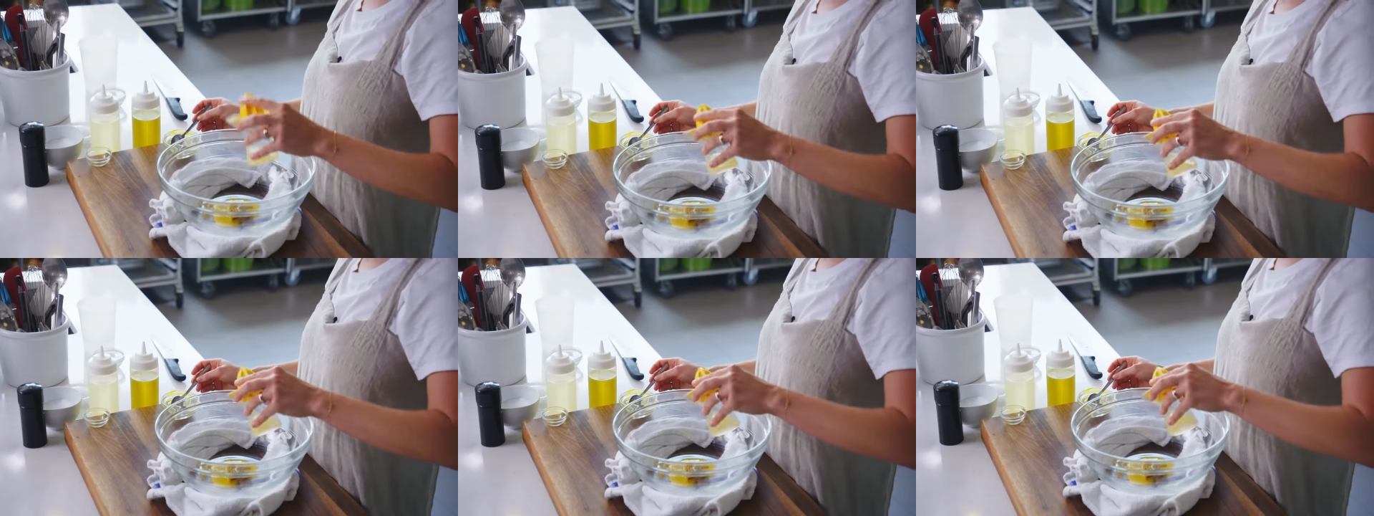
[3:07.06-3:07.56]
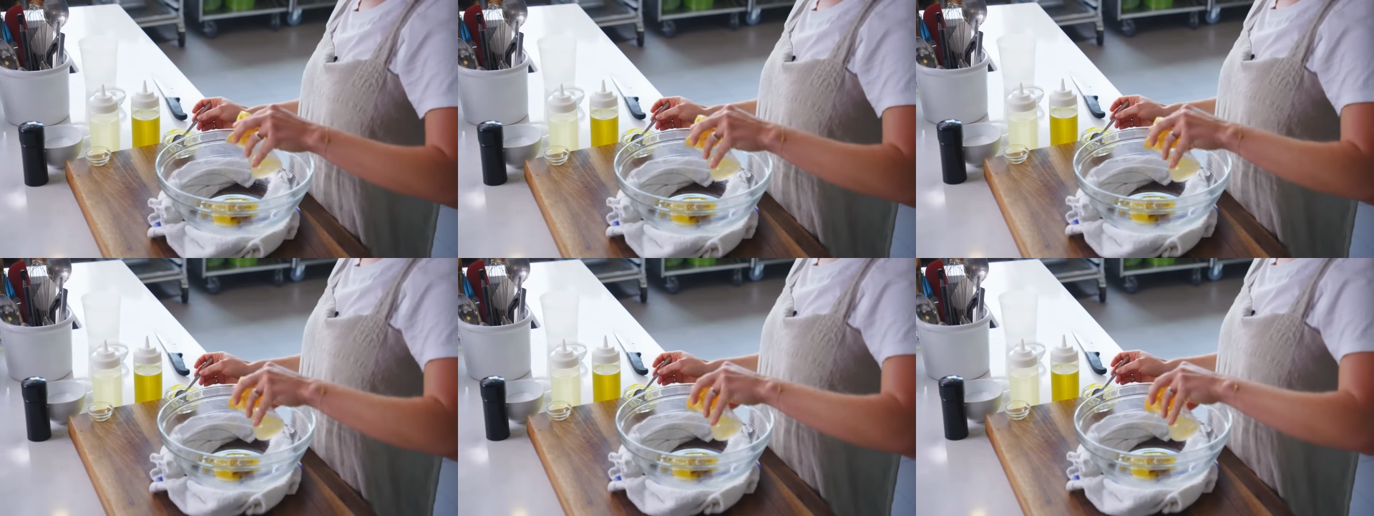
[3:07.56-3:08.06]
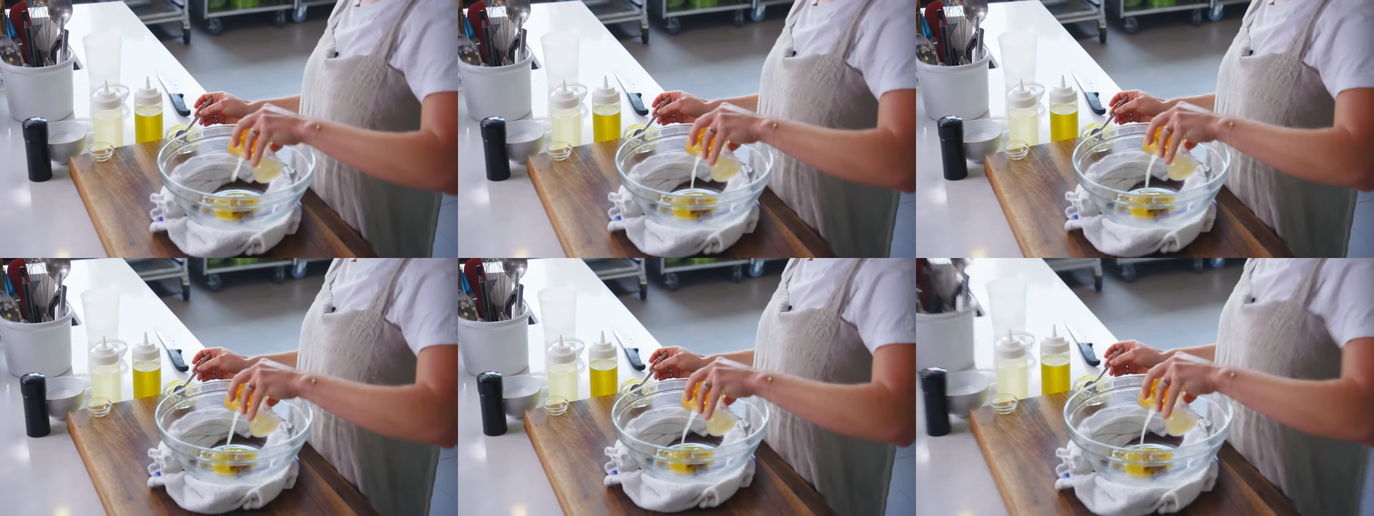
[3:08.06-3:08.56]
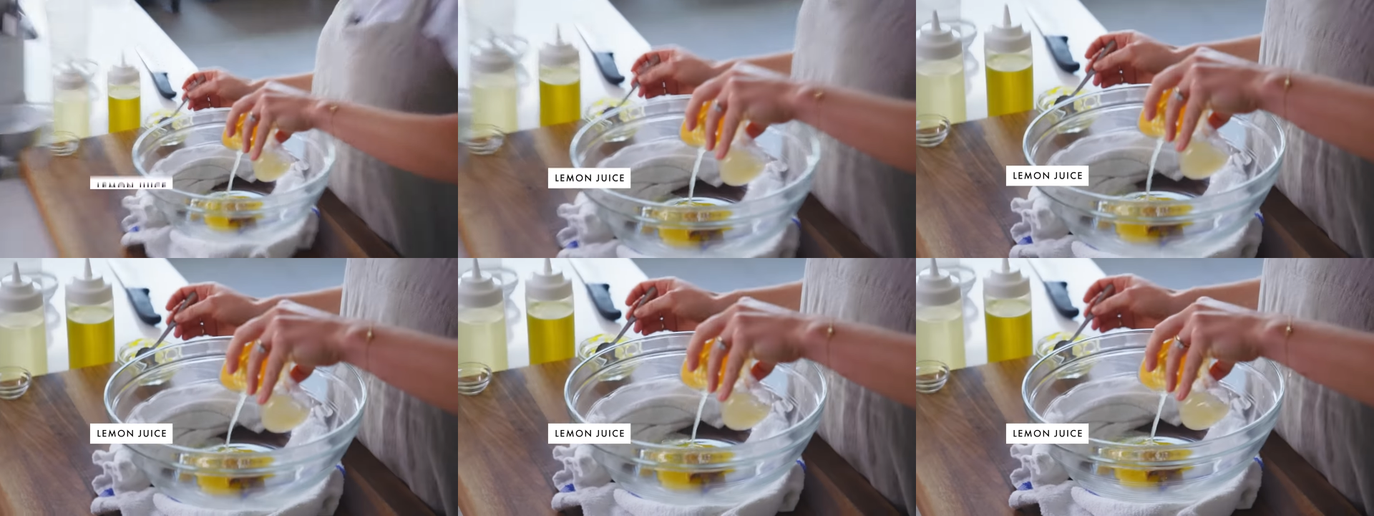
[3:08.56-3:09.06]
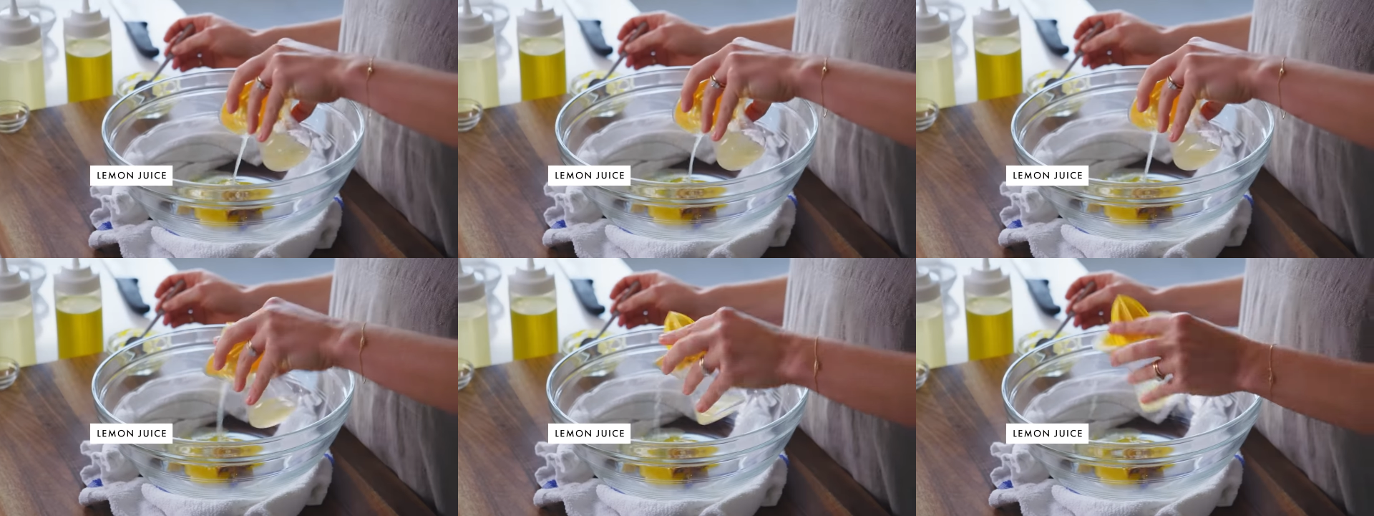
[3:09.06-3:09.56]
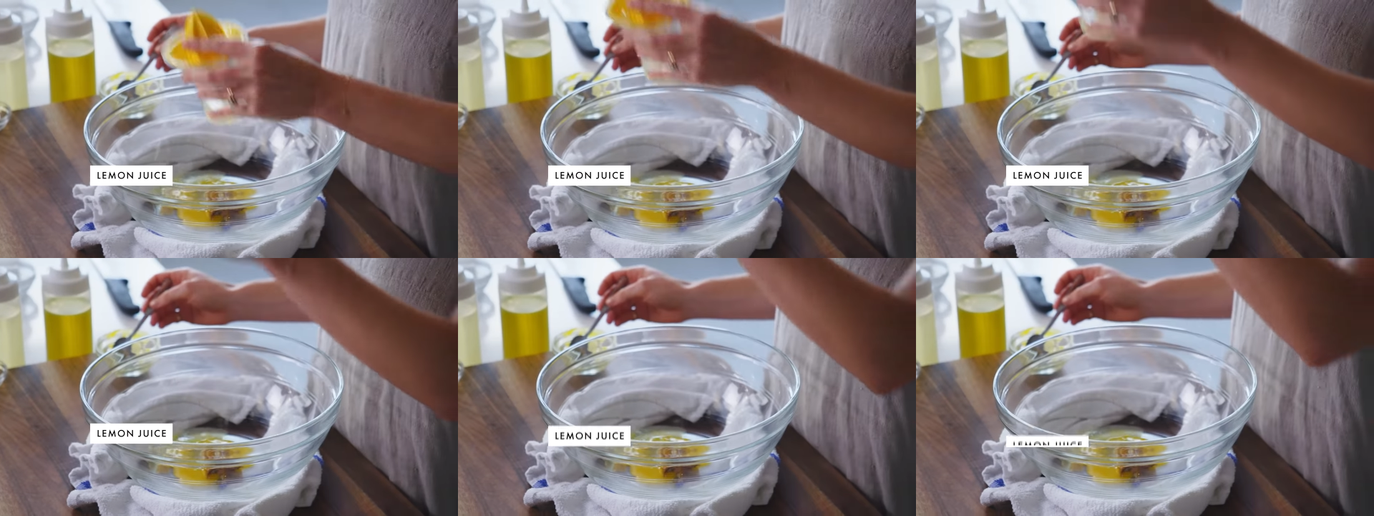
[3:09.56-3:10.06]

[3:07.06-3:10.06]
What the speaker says: [unreadable: no face in view]